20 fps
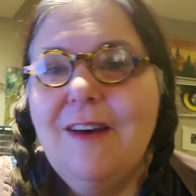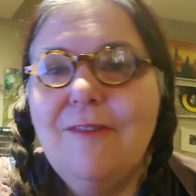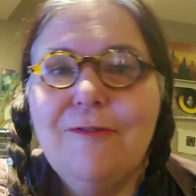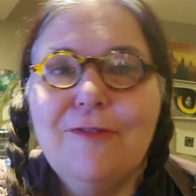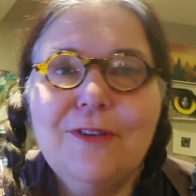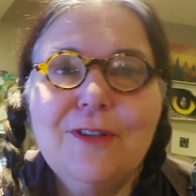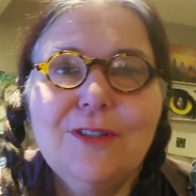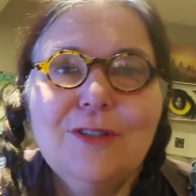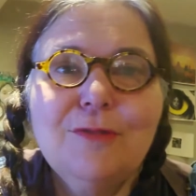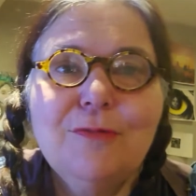
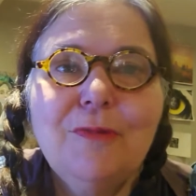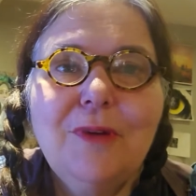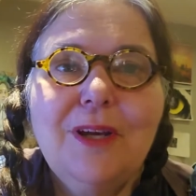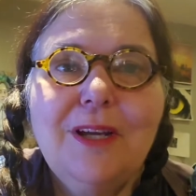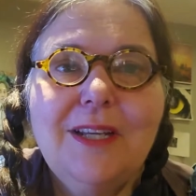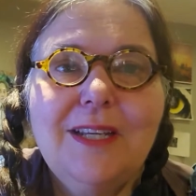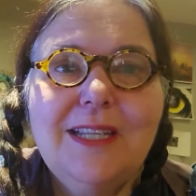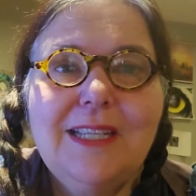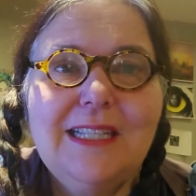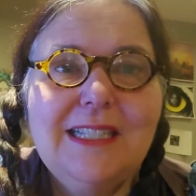First
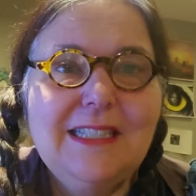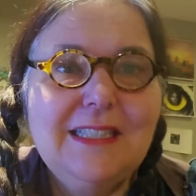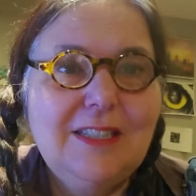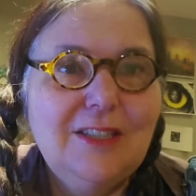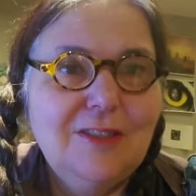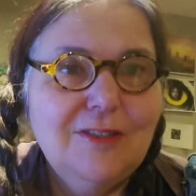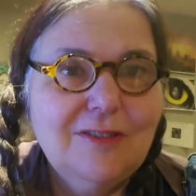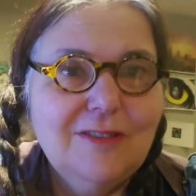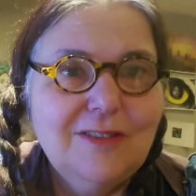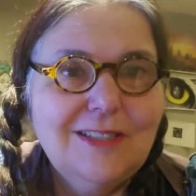one is
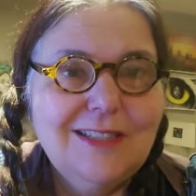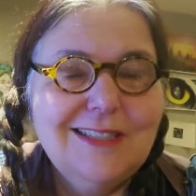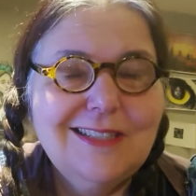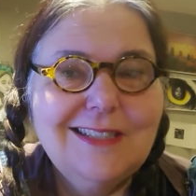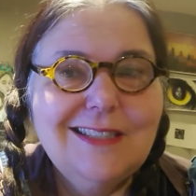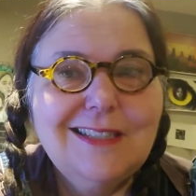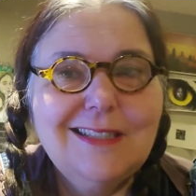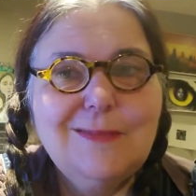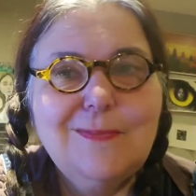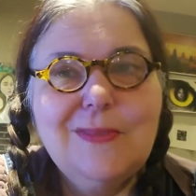
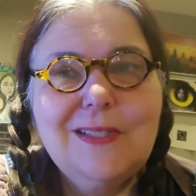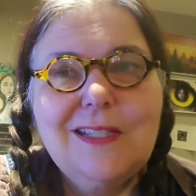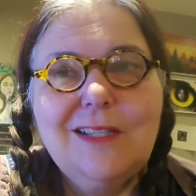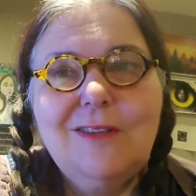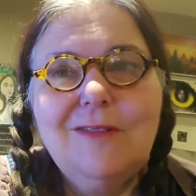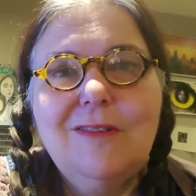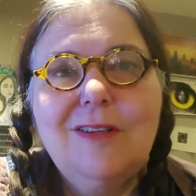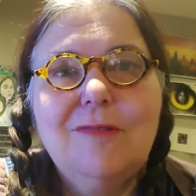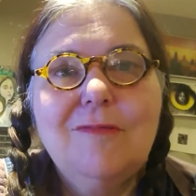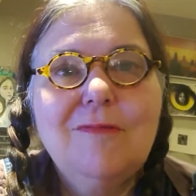Uranus has been
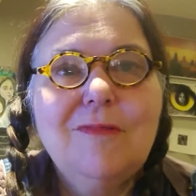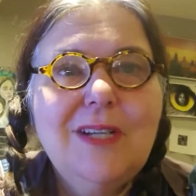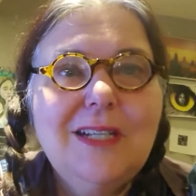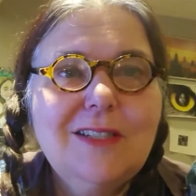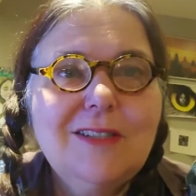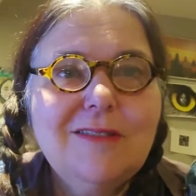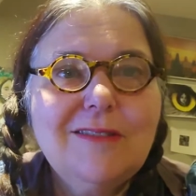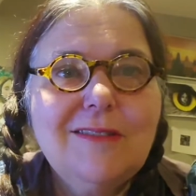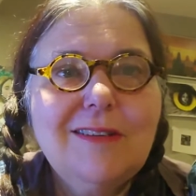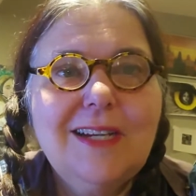going
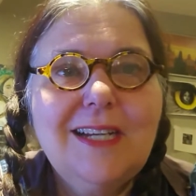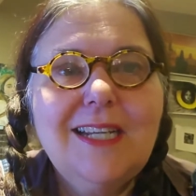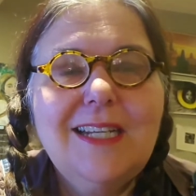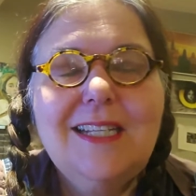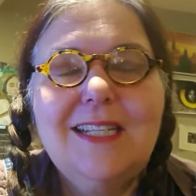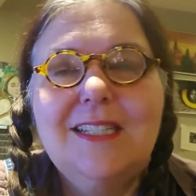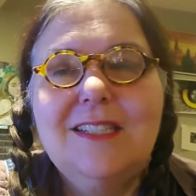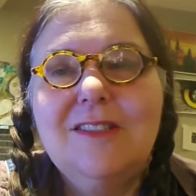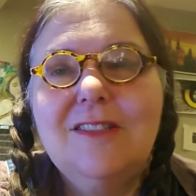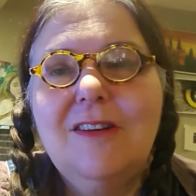retrograde
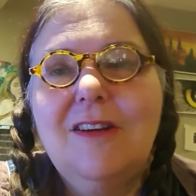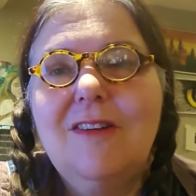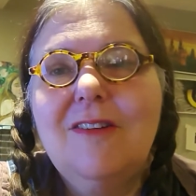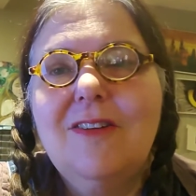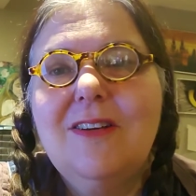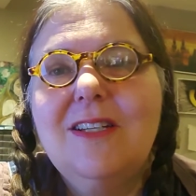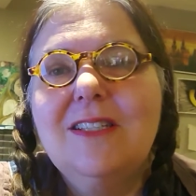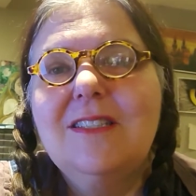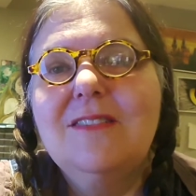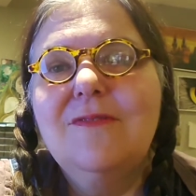in
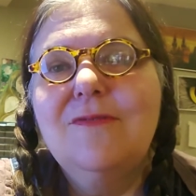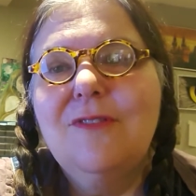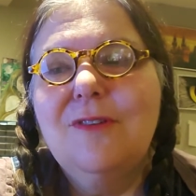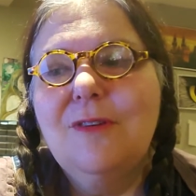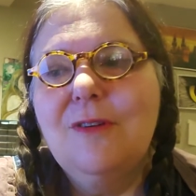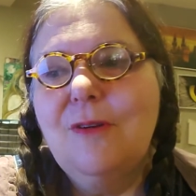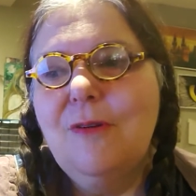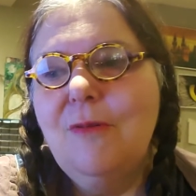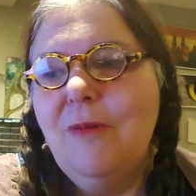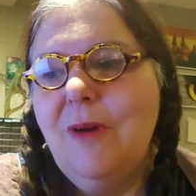Taurus
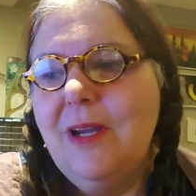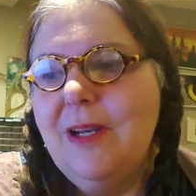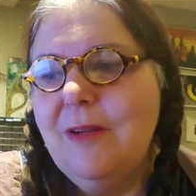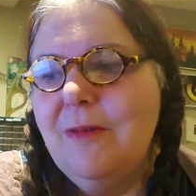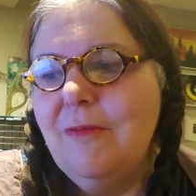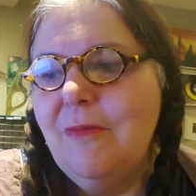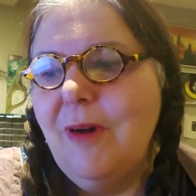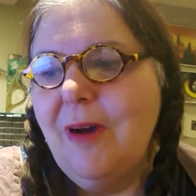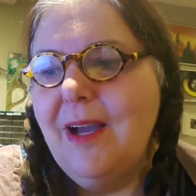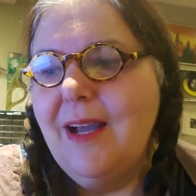for quite a
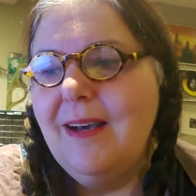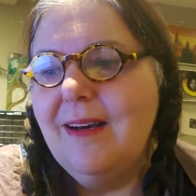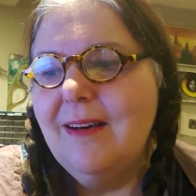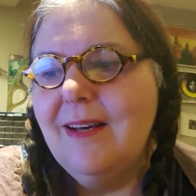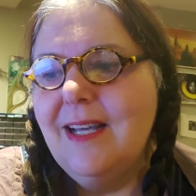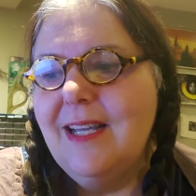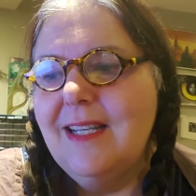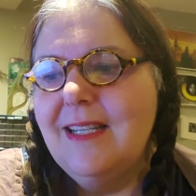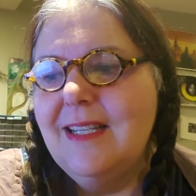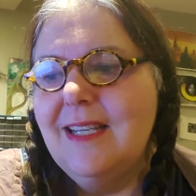while,
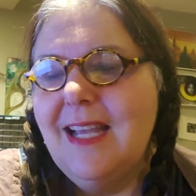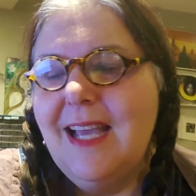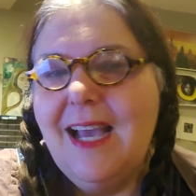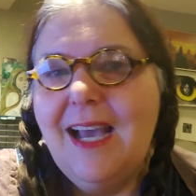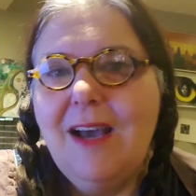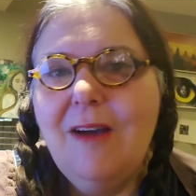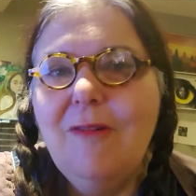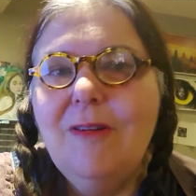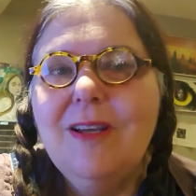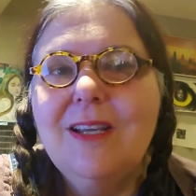and
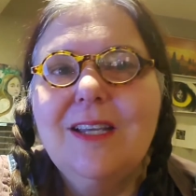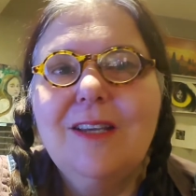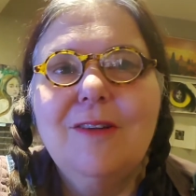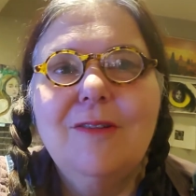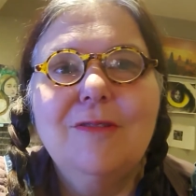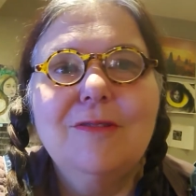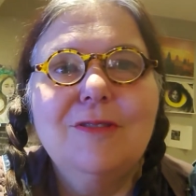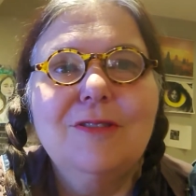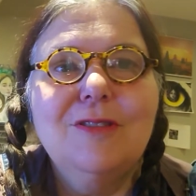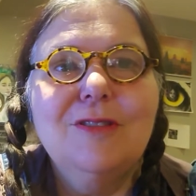now it
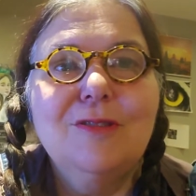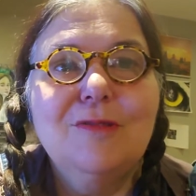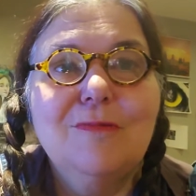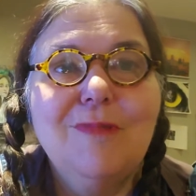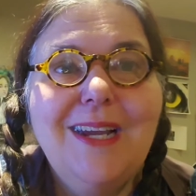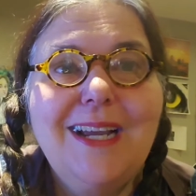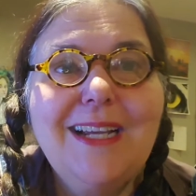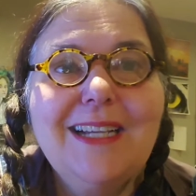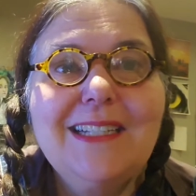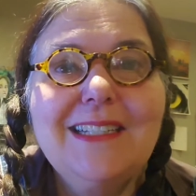goes
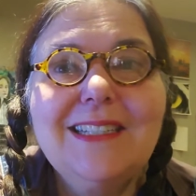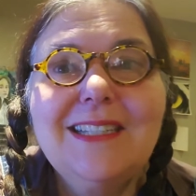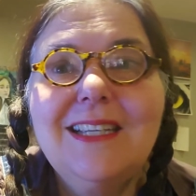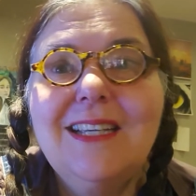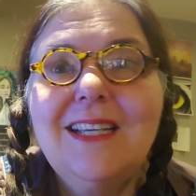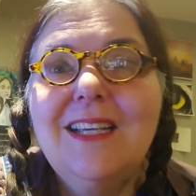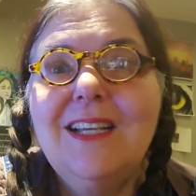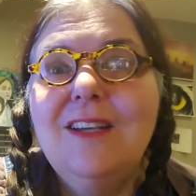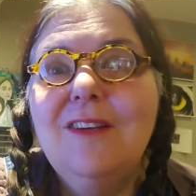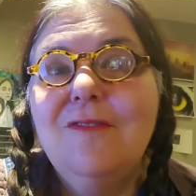direct
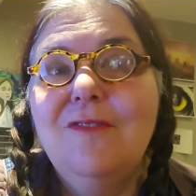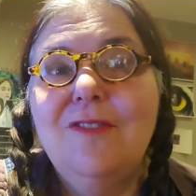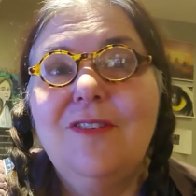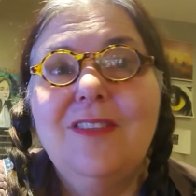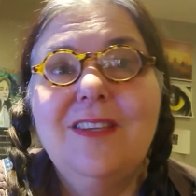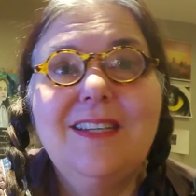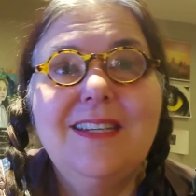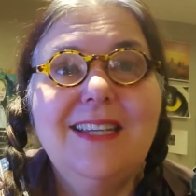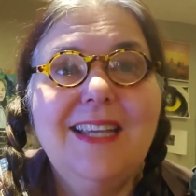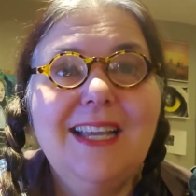for
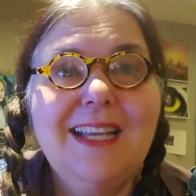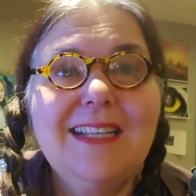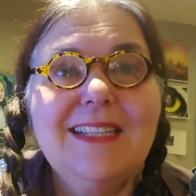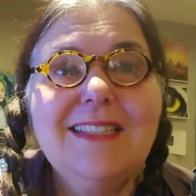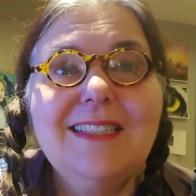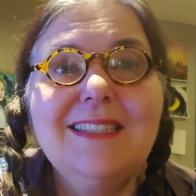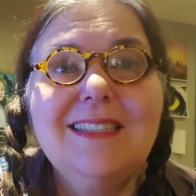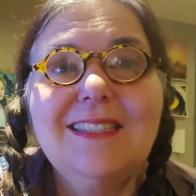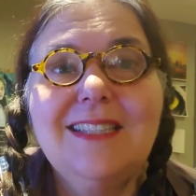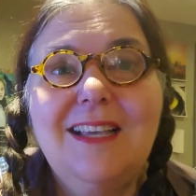the
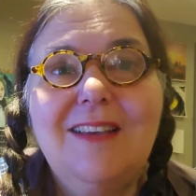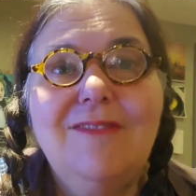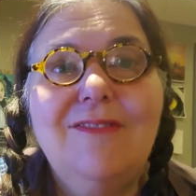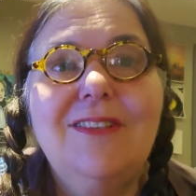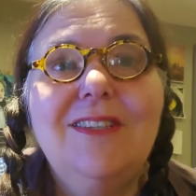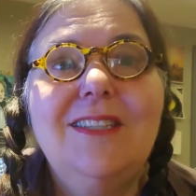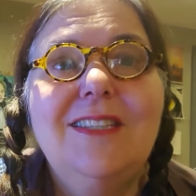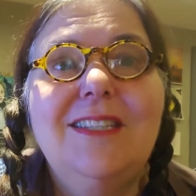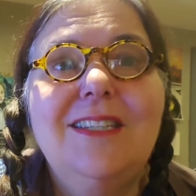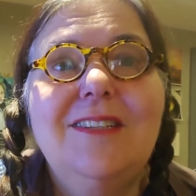next
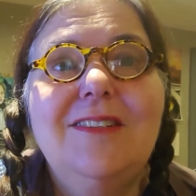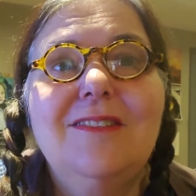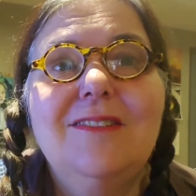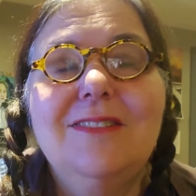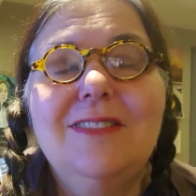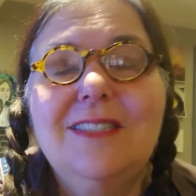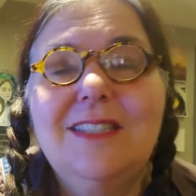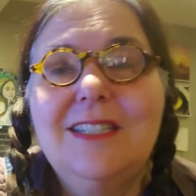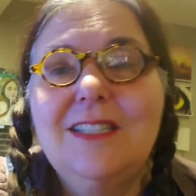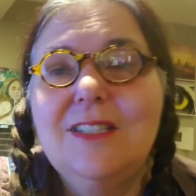7
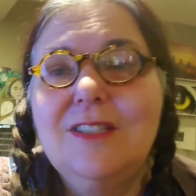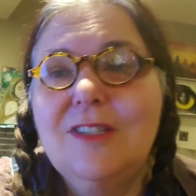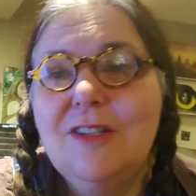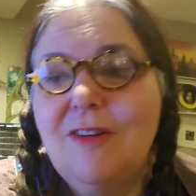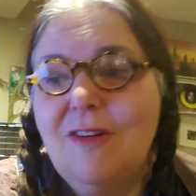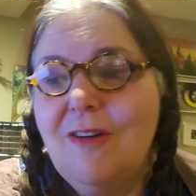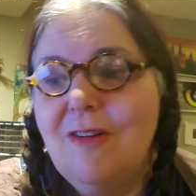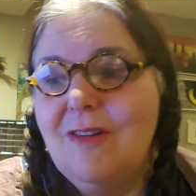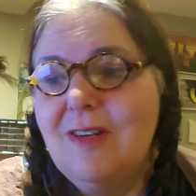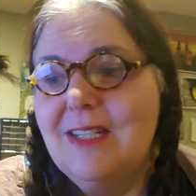years in
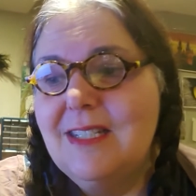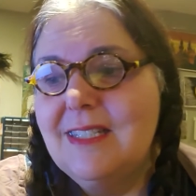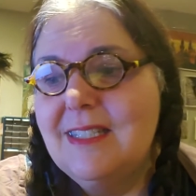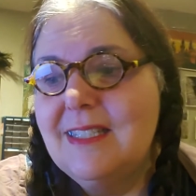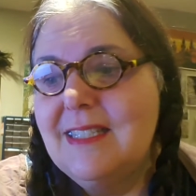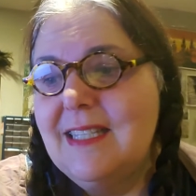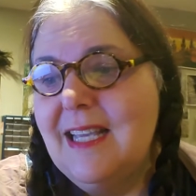Taurus.